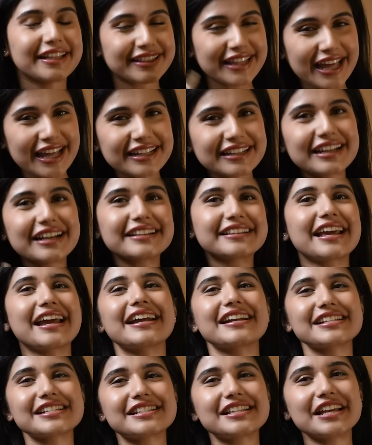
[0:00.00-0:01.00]
Then
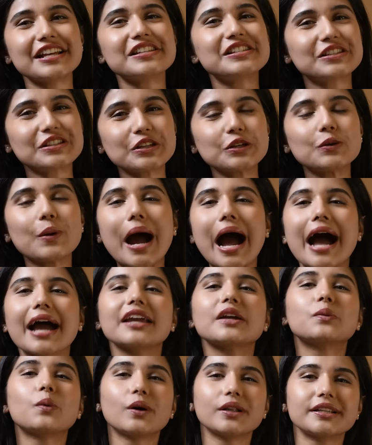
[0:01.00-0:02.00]
there's this new
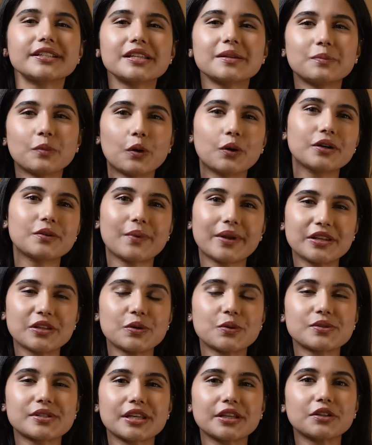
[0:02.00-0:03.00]
high-quality mode when
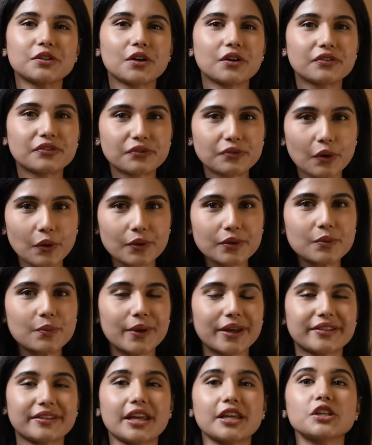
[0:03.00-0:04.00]
using your phone
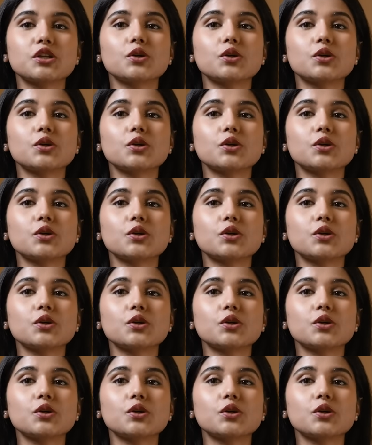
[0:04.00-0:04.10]
with a